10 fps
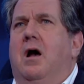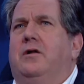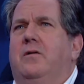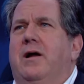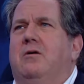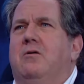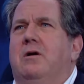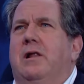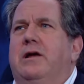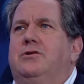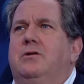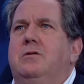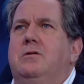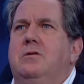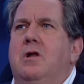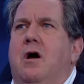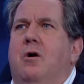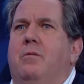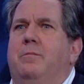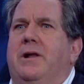A direct correlation?
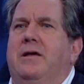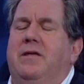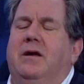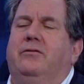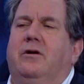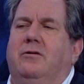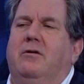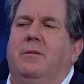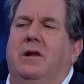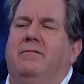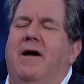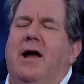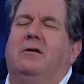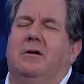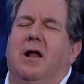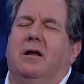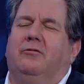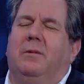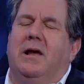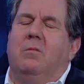No, but I think it's a contributing factor, and I'll
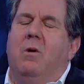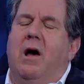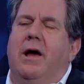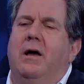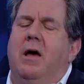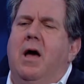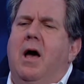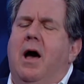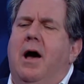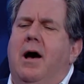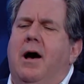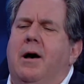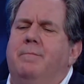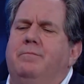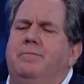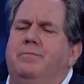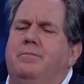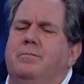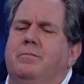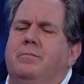explain why. Sure. Um,
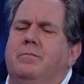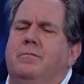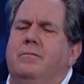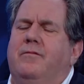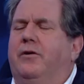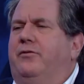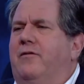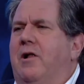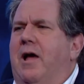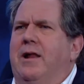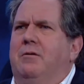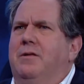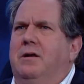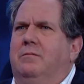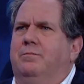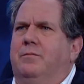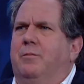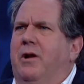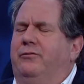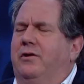first of all, I don't think the
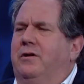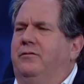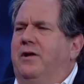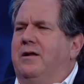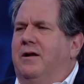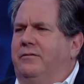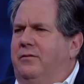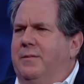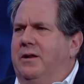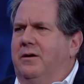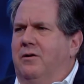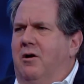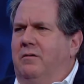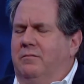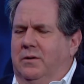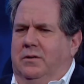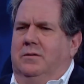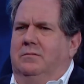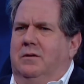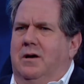president is anti-Semitic at all.
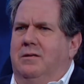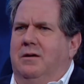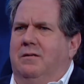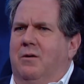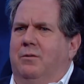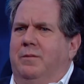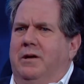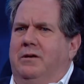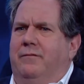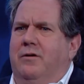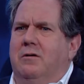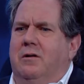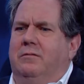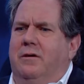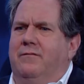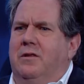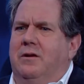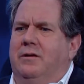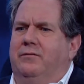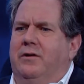I think that would be difficult, given
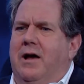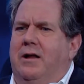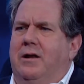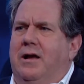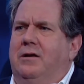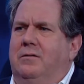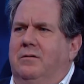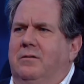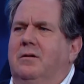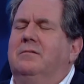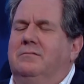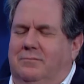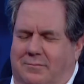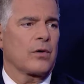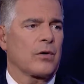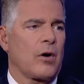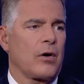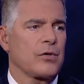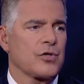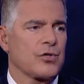that he's got his son-in-law and his daughter a,
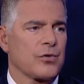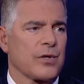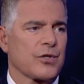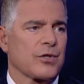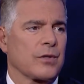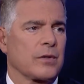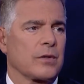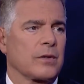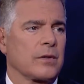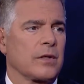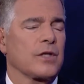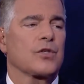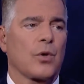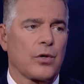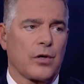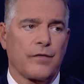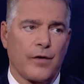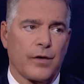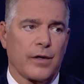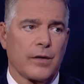are precisely, Jewish. precisely his daughter
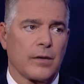converted.